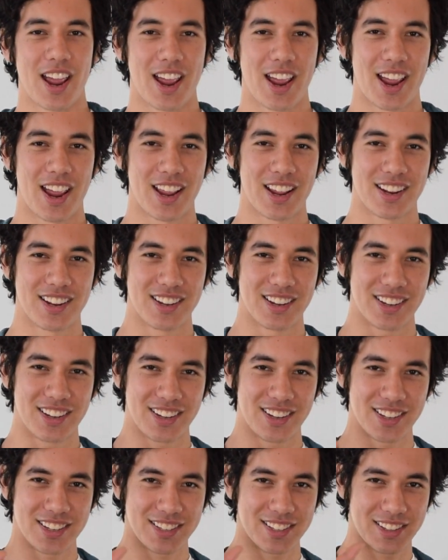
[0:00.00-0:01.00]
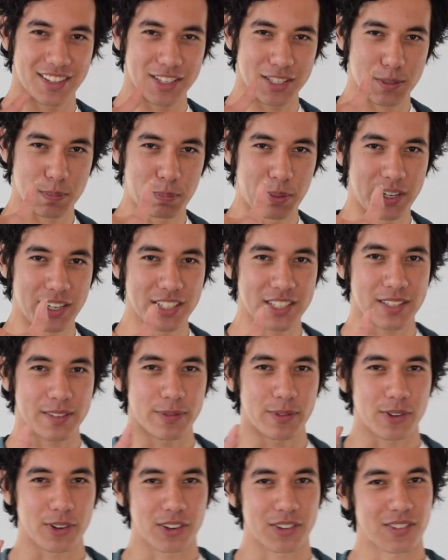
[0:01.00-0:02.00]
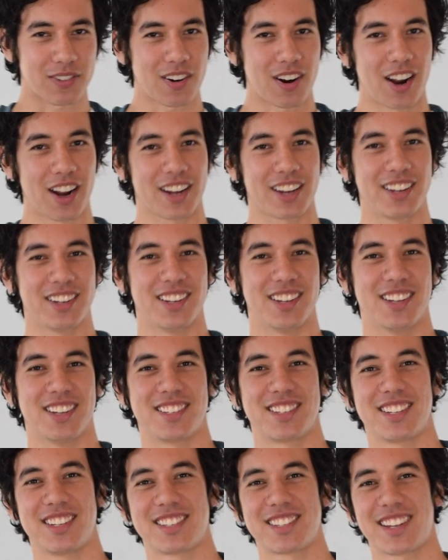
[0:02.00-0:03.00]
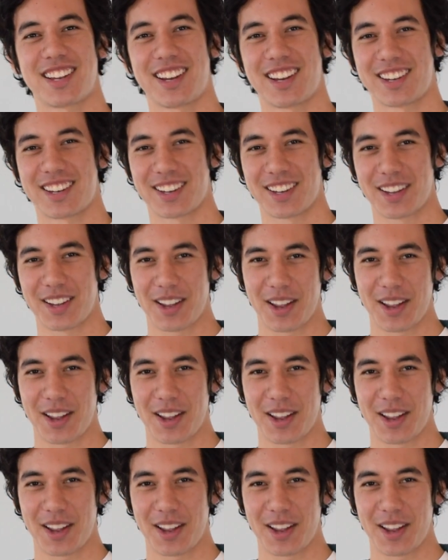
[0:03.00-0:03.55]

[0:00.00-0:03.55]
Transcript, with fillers: And this peaceful grogginess is like,